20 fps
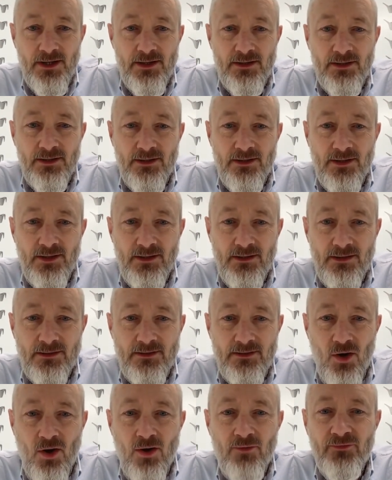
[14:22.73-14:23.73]
And
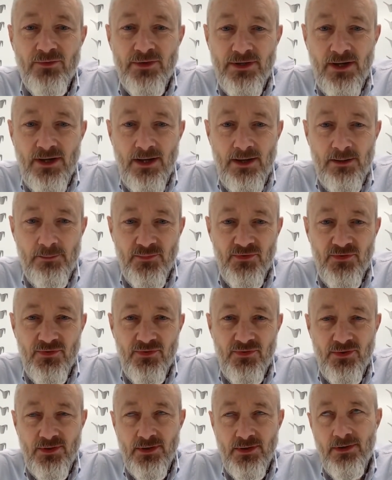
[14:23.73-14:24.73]

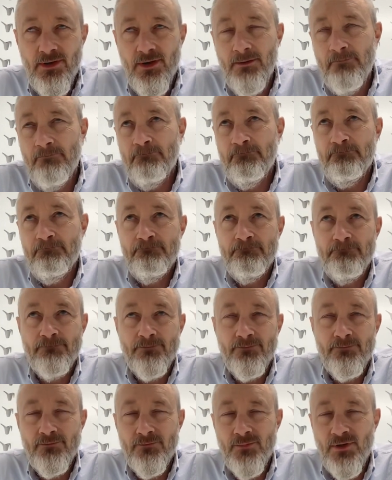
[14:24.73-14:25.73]
oftentimes,
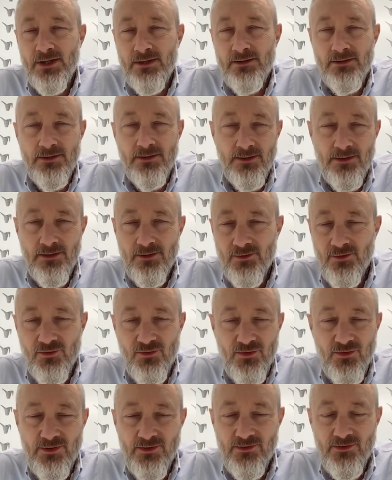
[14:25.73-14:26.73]
right,
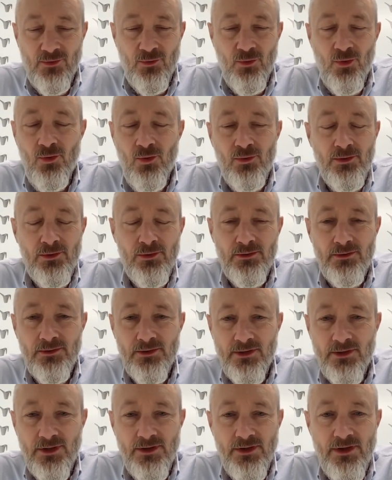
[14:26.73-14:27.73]
there's a whole
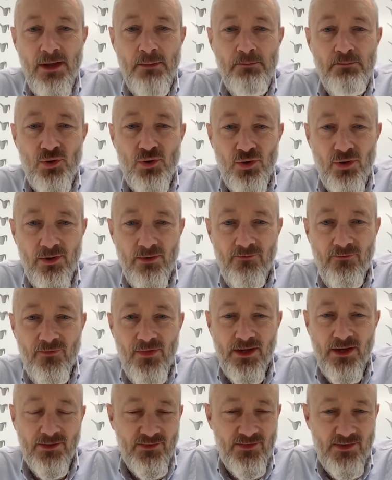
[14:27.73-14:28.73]
number of
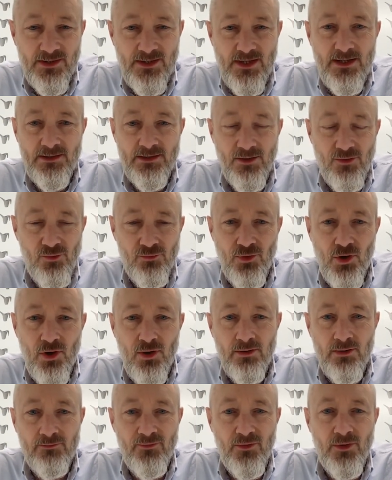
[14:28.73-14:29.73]
things that can go
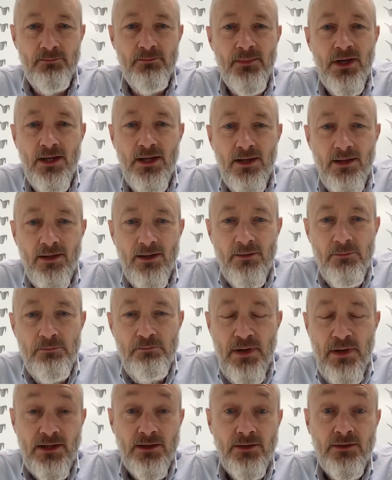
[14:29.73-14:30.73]
wrong, from
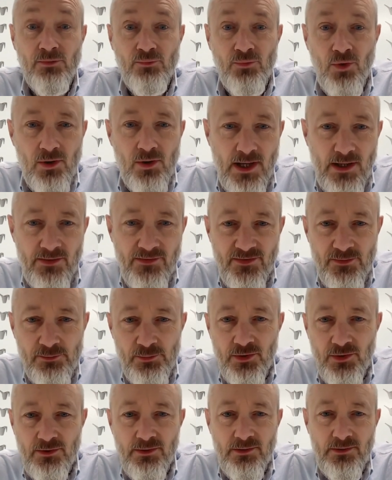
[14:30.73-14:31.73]
picking the wrong
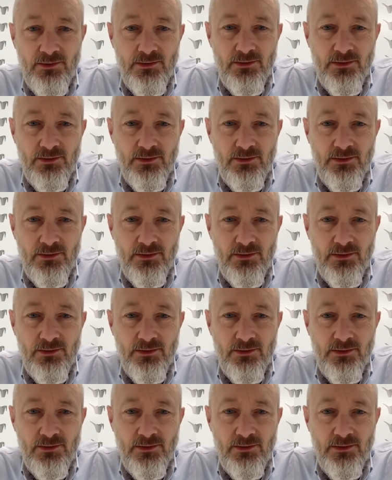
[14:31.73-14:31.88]
customer